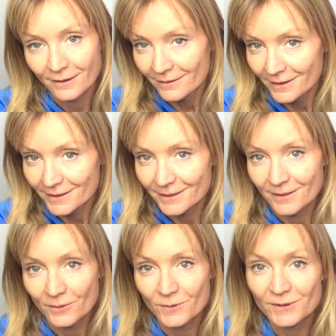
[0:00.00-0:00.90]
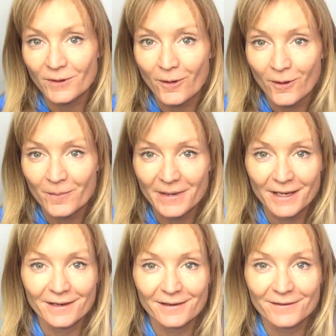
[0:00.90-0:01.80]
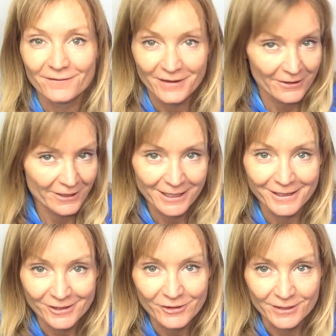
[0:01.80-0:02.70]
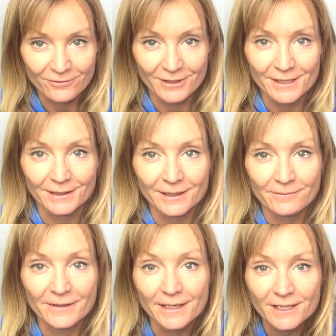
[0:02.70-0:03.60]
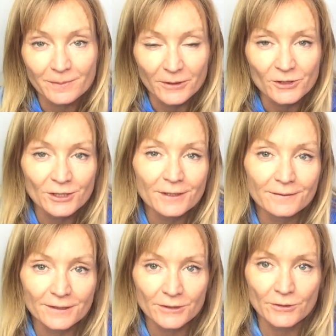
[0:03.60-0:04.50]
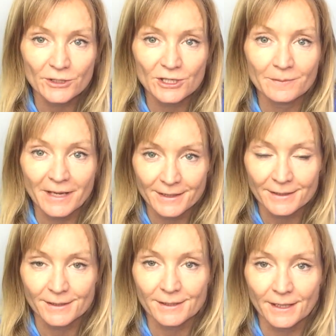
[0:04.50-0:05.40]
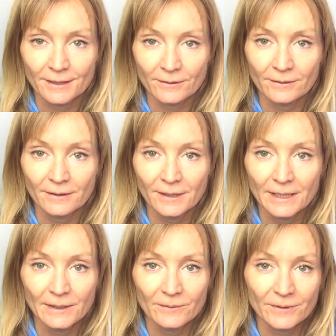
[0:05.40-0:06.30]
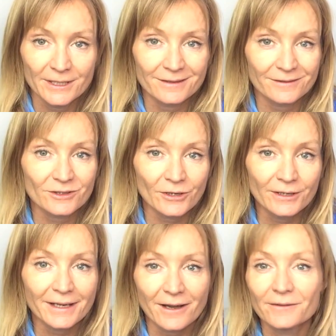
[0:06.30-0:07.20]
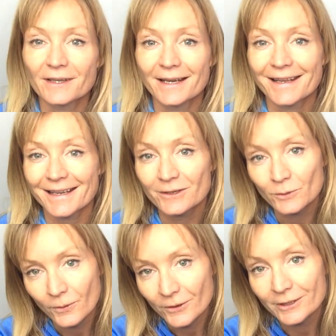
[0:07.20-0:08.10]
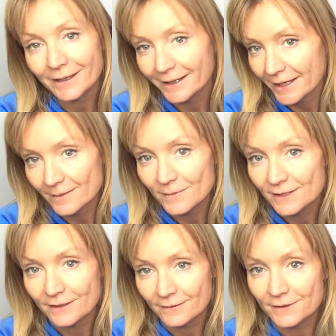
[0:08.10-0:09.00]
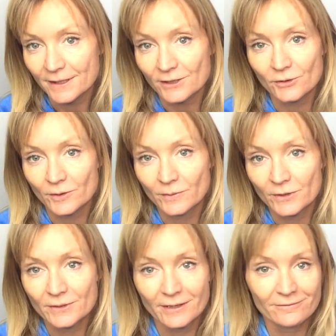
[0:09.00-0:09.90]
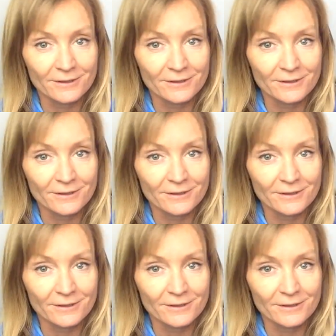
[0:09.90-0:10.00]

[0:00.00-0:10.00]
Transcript: This was all made very clear to us recently with the explosion of the US Gymnastics scandal, where it turned out that ignored claims of sexual abuse had